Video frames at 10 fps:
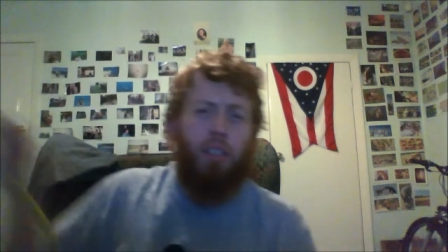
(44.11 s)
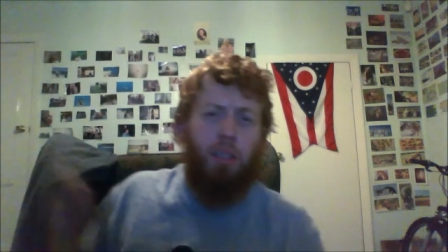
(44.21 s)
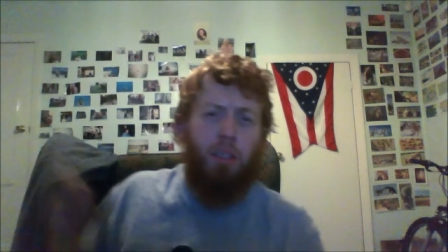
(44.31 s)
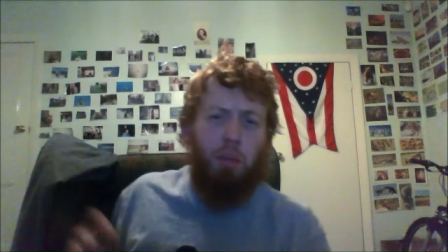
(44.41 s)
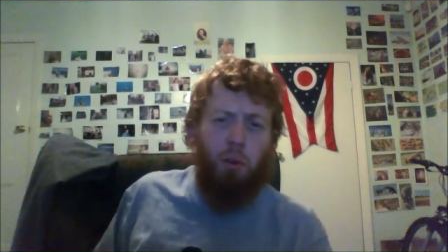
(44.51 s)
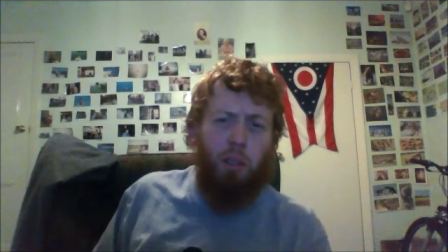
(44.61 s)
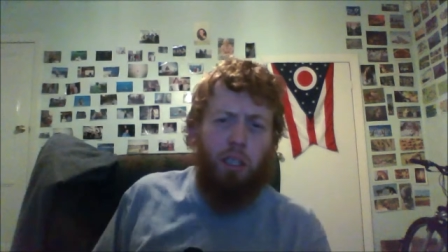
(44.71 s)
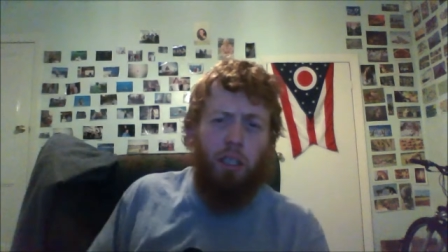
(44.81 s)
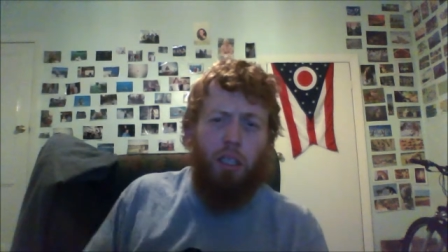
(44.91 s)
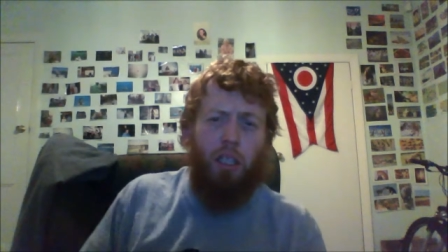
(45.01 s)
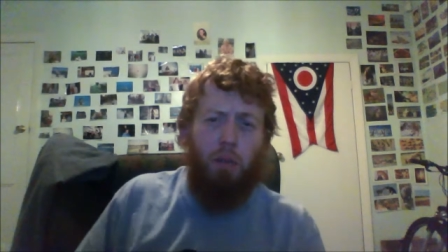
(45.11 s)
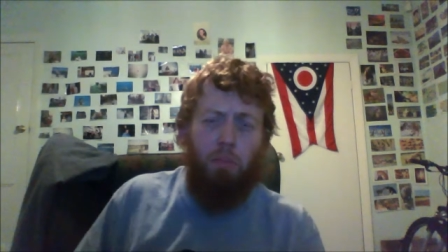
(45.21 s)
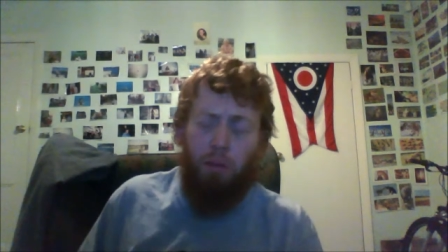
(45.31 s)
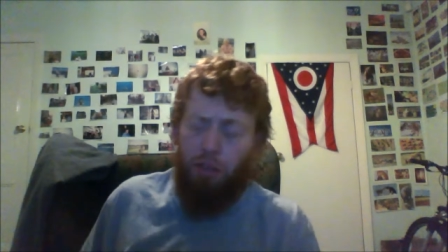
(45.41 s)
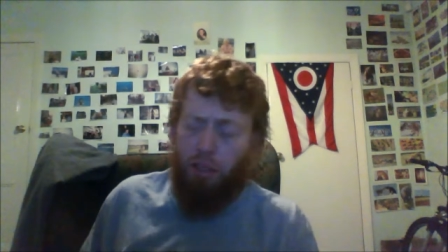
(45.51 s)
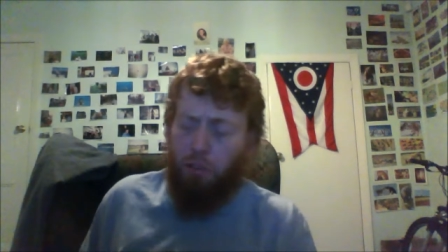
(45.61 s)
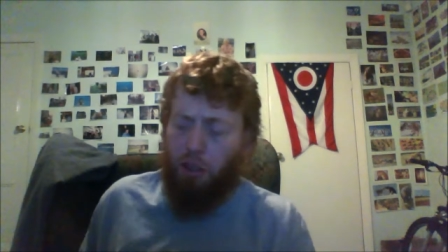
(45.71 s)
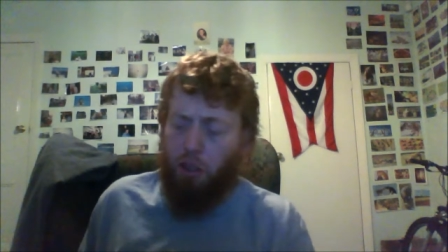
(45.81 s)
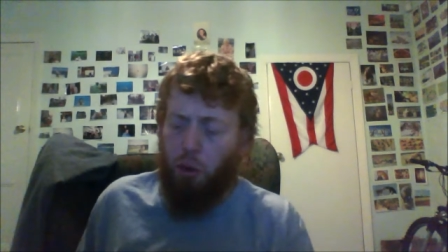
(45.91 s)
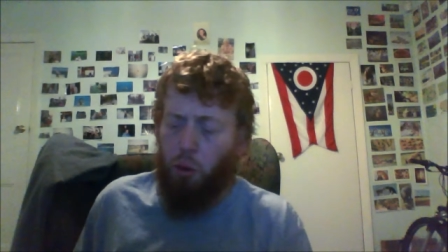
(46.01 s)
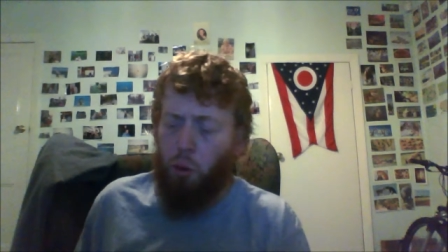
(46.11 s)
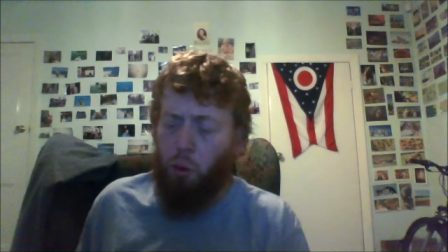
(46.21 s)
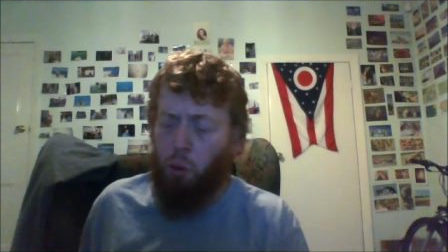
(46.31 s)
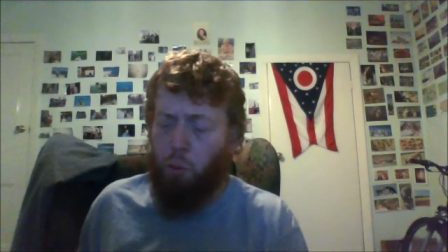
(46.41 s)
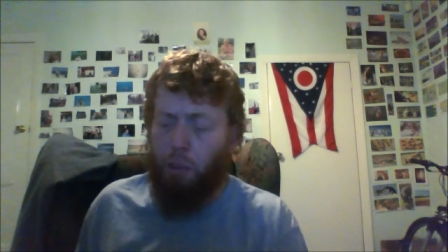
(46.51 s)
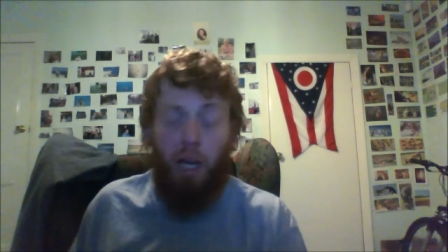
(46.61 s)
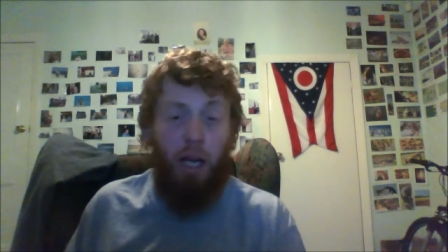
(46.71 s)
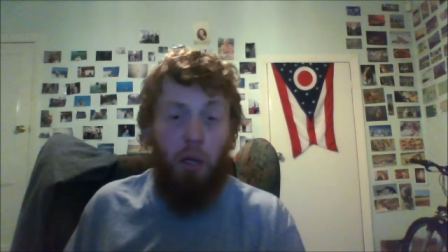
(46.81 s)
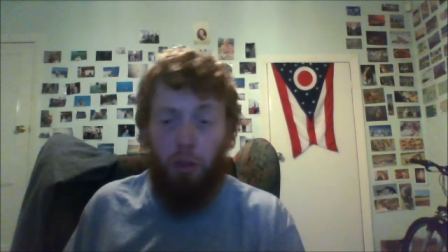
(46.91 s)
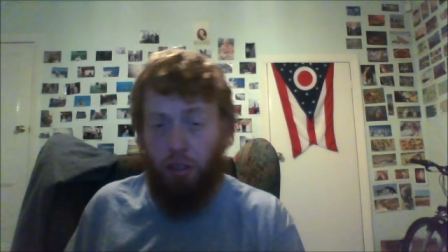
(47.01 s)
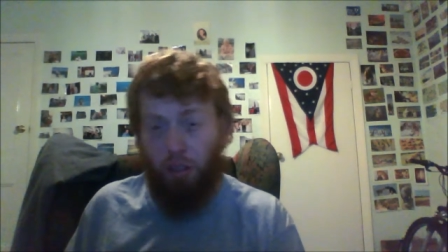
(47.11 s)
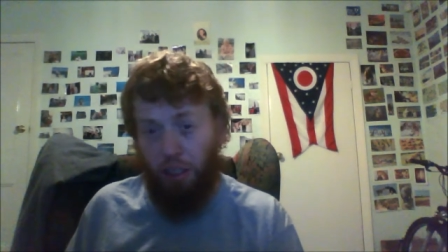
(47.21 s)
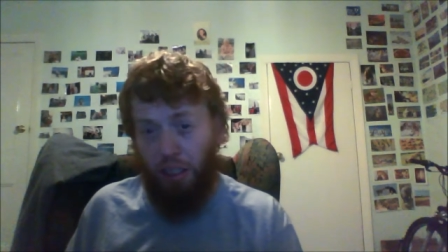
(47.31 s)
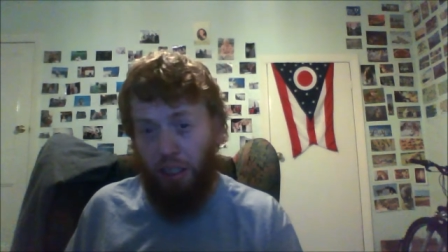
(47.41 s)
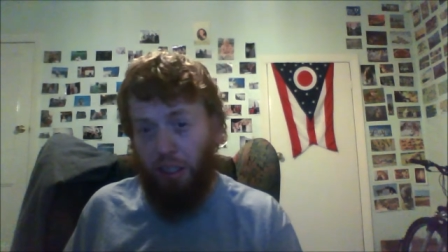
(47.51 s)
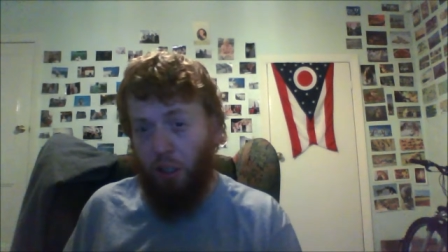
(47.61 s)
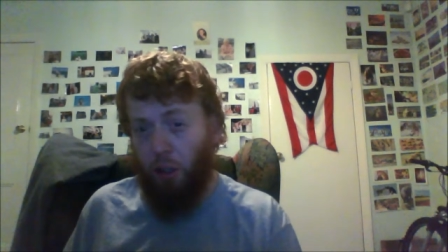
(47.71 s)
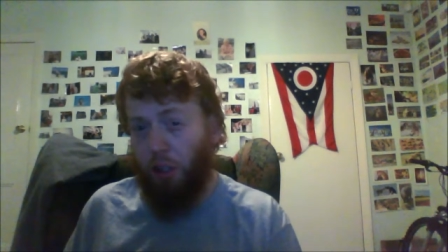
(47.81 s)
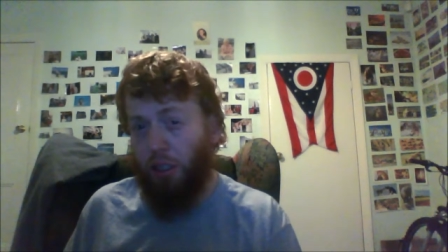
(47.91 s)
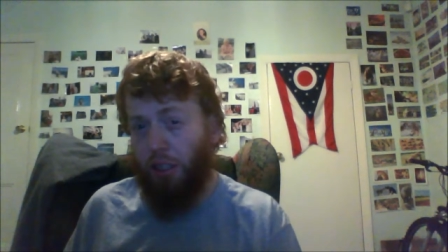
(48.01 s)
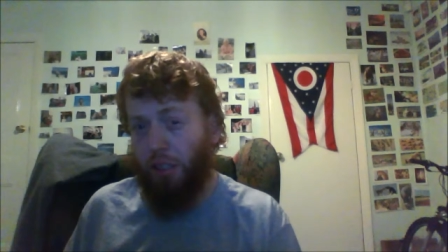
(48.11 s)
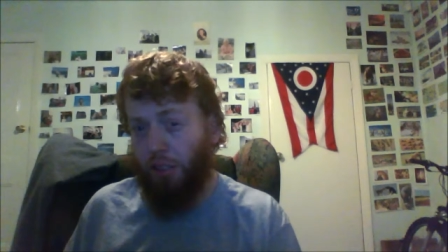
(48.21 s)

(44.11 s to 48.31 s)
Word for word: this past week. Um, brother took me to Beer House in Hossett,